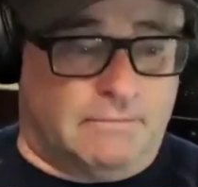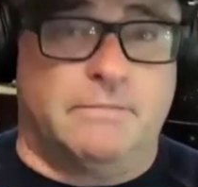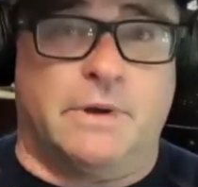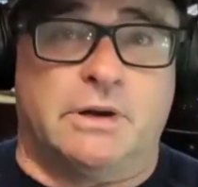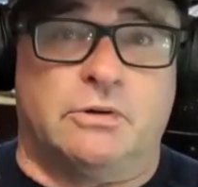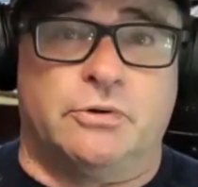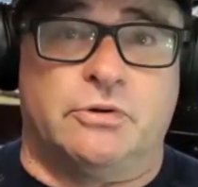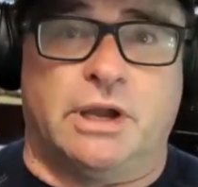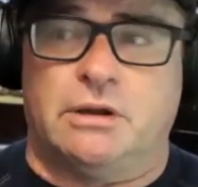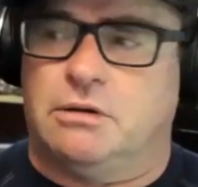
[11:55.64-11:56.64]
and I'll do
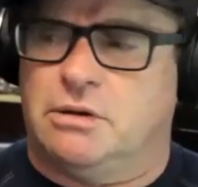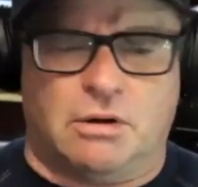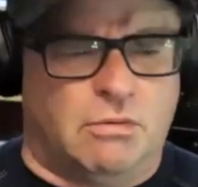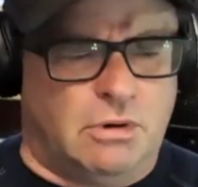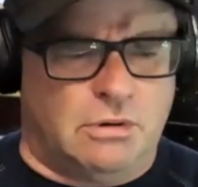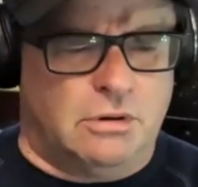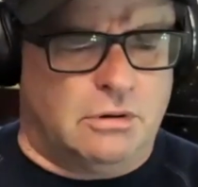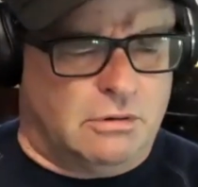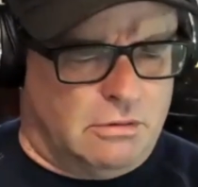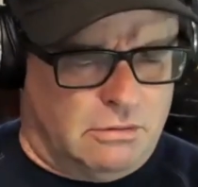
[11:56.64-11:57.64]
that. And I go, what?
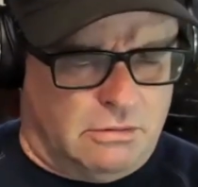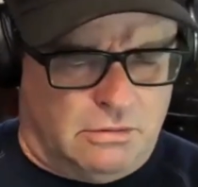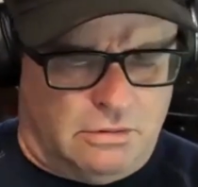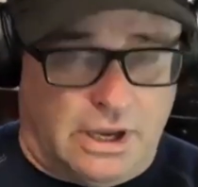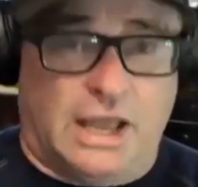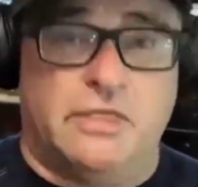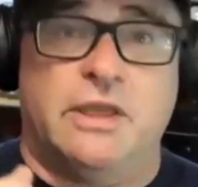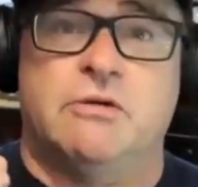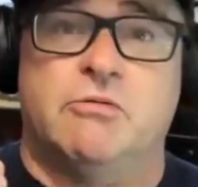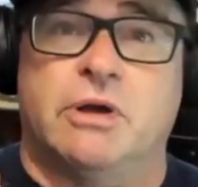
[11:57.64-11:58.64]
And
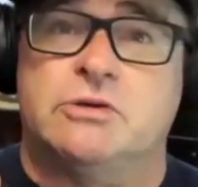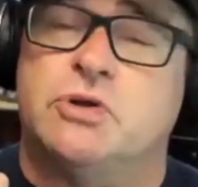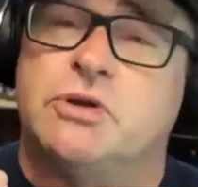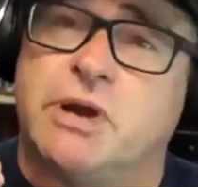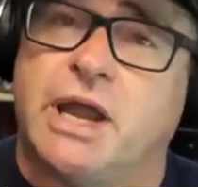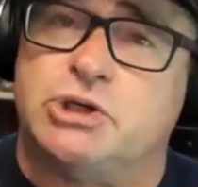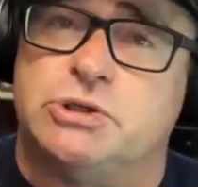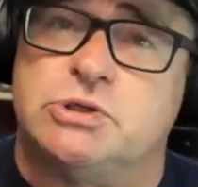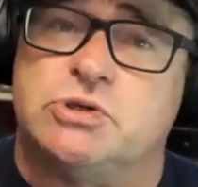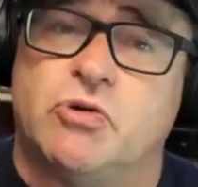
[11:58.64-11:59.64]
then the
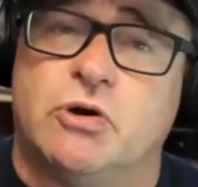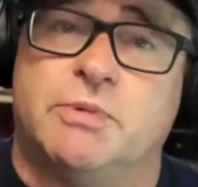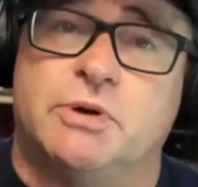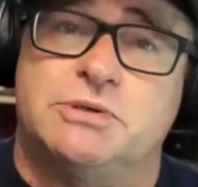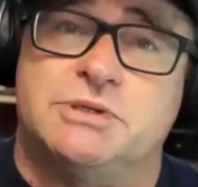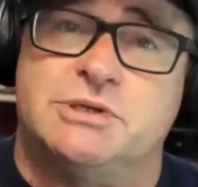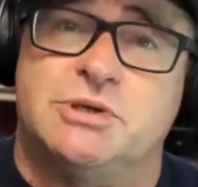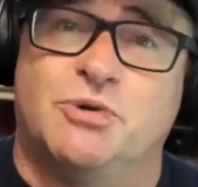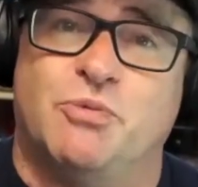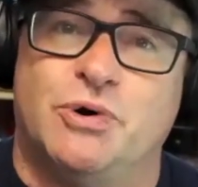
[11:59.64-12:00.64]
reaction is stronger because there's
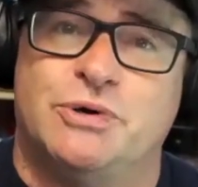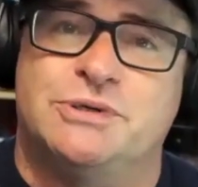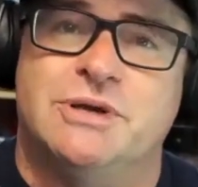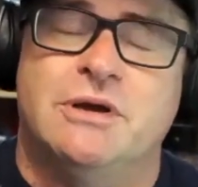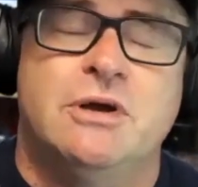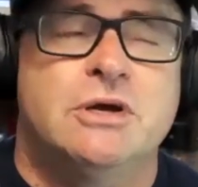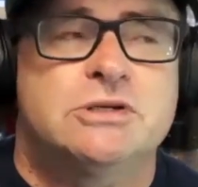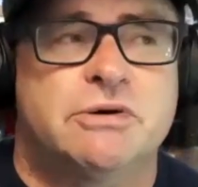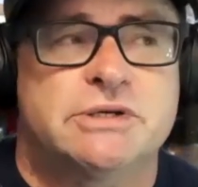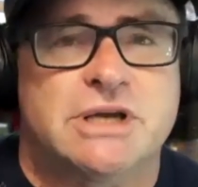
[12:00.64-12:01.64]
no words.
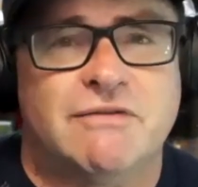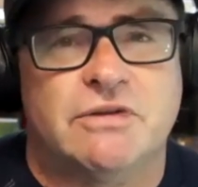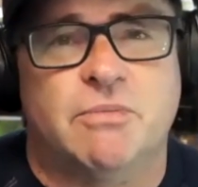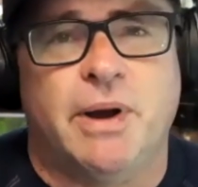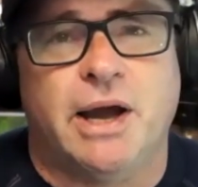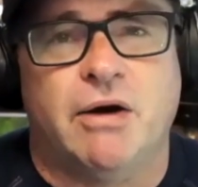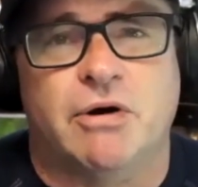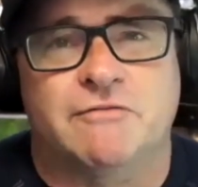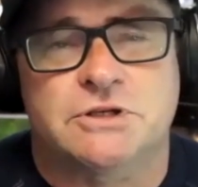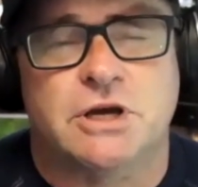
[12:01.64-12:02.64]
So I discovered the power
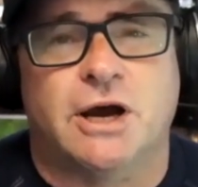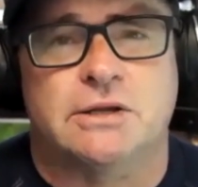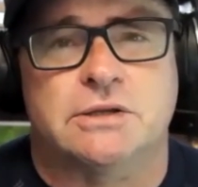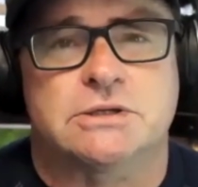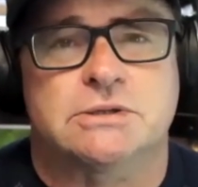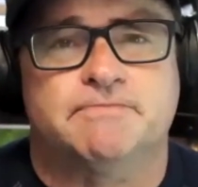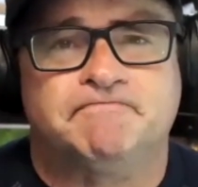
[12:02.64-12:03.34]
of silence